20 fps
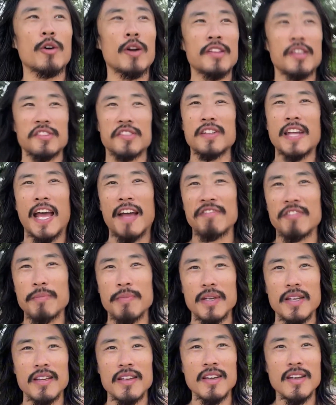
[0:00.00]
doesn't have to
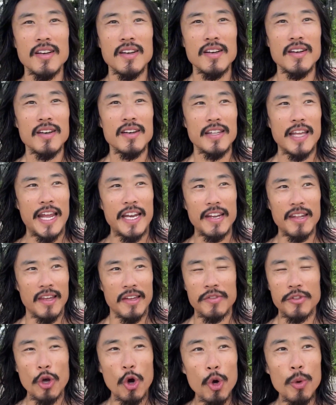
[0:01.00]
be
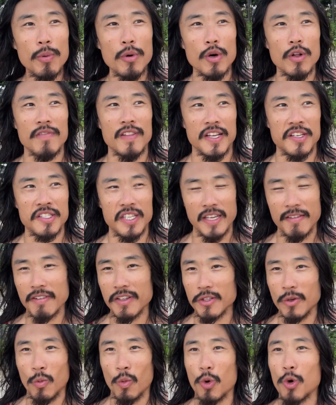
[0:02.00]
anything noble of like saving
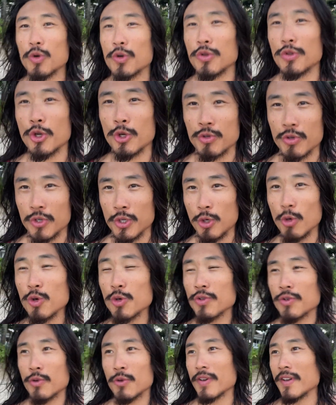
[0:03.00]
the world or nurture
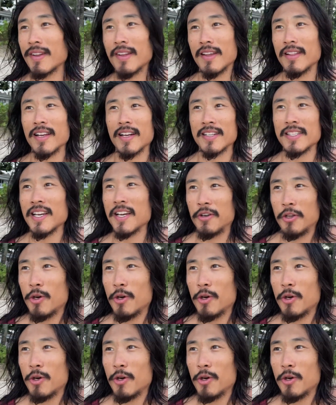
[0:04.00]
children or anything like that.